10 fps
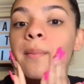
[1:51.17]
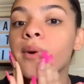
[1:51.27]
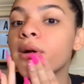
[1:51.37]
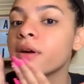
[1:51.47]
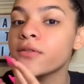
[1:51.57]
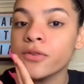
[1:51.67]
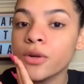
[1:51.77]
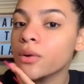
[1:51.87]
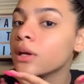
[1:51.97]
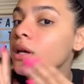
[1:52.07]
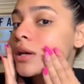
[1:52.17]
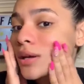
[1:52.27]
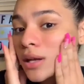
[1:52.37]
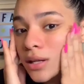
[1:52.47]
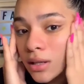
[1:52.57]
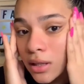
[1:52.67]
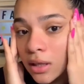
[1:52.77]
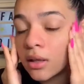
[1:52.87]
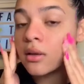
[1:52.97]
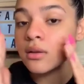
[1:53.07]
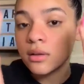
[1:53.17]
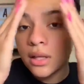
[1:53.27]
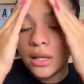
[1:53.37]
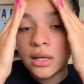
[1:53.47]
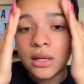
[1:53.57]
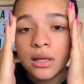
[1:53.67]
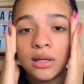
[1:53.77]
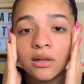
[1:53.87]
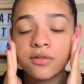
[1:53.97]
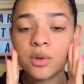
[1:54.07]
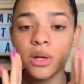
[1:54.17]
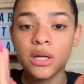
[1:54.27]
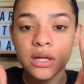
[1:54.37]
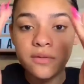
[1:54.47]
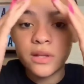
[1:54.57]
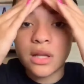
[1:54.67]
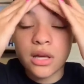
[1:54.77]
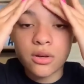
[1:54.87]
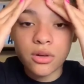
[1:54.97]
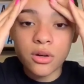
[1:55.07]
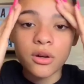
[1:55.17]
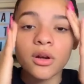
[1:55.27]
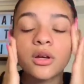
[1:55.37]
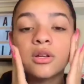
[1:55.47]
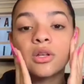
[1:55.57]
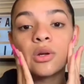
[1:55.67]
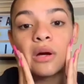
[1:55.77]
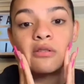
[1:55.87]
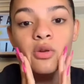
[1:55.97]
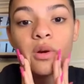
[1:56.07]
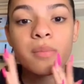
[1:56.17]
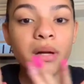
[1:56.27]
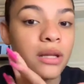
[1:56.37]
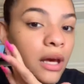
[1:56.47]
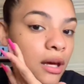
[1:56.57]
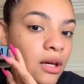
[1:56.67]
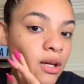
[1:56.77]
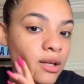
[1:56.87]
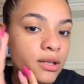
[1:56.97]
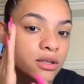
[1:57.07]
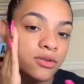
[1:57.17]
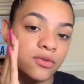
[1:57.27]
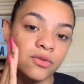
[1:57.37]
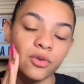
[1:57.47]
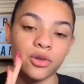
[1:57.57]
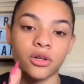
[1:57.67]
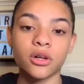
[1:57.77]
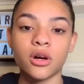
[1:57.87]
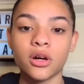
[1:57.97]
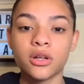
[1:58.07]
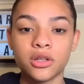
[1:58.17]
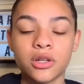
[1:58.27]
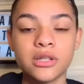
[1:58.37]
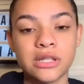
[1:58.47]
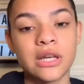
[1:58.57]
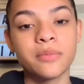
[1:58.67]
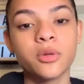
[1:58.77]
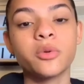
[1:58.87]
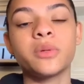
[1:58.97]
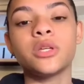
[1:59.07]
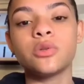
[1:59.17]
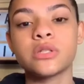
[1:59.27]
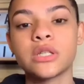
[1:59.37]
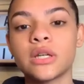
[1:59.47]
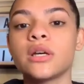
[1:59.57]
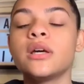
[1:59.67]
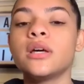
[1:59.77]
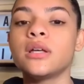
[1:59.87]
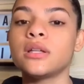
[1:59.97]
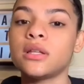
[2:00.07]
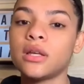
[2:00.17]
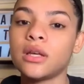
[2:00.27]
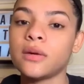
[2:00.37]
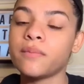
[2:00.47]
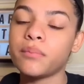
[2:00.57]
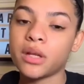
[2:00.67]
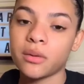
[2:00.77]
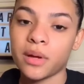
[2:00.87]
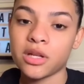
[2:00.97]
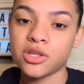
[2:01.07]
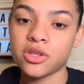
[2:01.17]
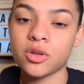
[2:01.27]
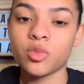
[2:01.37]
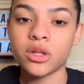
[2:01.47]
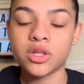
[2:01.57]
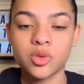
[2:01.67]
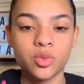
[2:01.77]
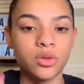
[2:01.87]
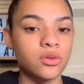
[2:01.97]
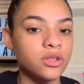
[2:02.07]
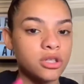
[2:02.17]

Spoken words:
But if you don't get anything, if you don't get an even layer, you don't have to worry about that, because for our third step, you will be using the minimizer, which will